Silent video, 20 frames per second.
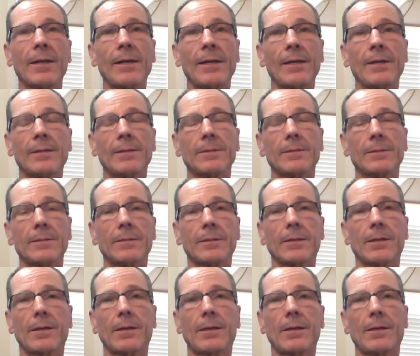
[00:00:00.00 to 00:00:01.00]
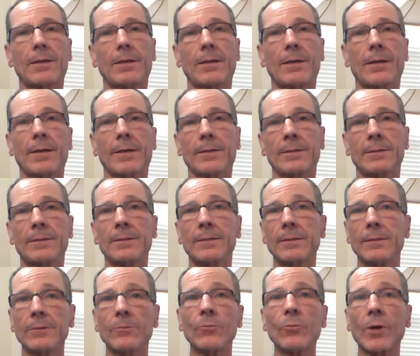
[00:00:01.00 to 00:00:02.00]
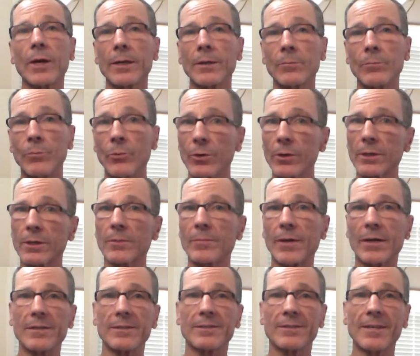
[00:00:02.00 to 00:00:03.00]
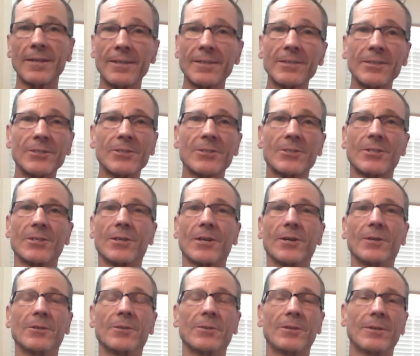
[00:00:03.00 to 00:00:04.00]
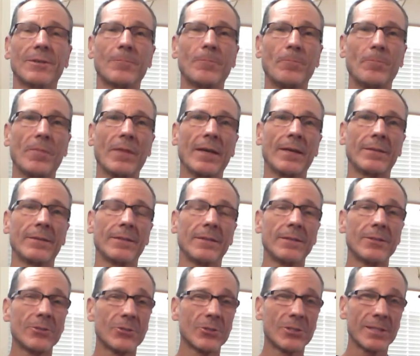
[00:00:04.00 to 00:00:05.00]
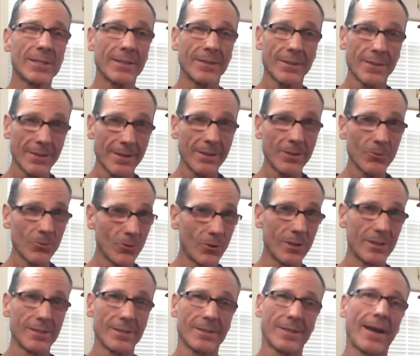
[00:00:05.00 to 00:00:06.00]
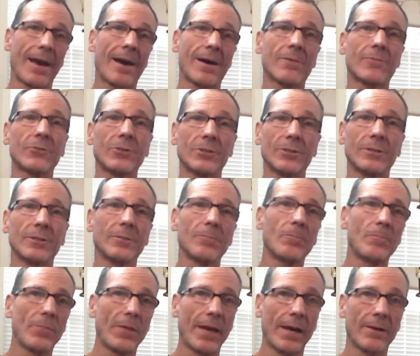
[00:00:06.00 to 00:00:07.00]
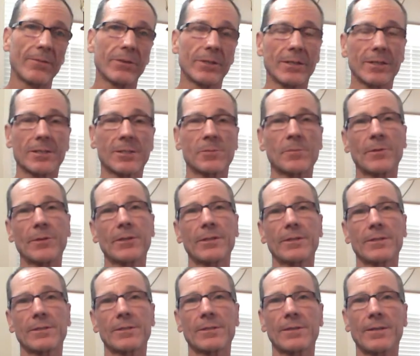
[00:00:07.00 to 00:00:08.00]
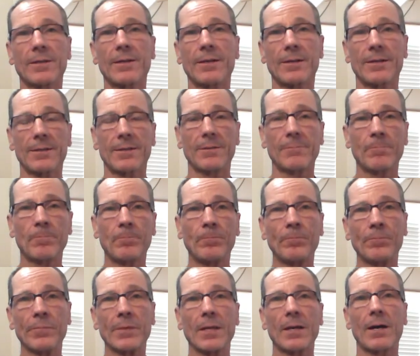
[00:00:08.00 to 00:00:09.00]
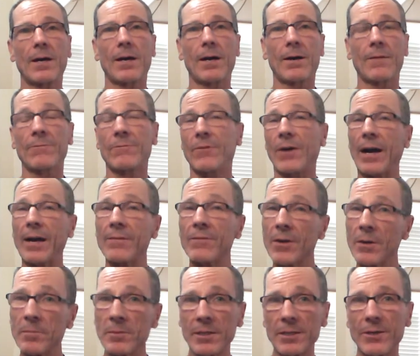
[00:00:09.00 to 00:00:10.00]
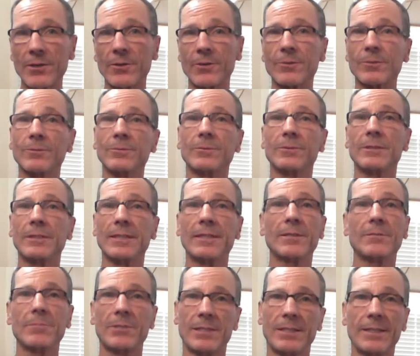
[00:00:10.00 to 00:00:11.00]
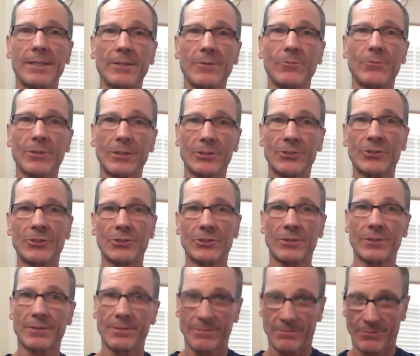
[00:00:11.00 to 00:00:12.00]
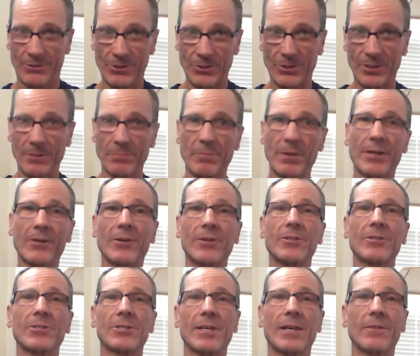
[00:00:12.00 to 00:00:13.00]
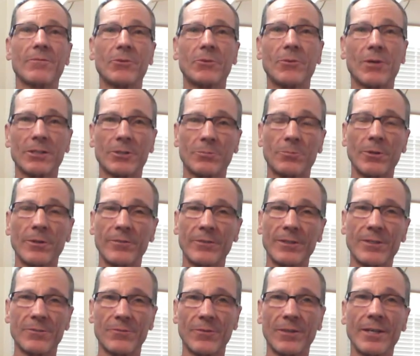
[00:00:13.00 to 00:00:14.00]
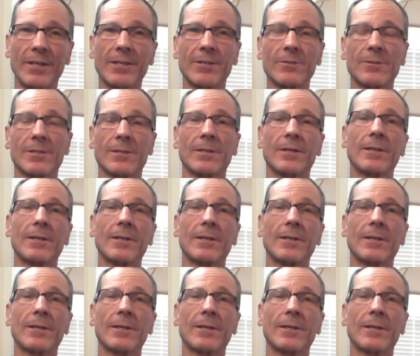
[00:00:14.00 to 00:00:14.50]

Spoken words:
And I did write a book about 10 years ago. And the interesting thing was, after having experienced the 5-MeO DMT, which you can better understand if you watch previous videos,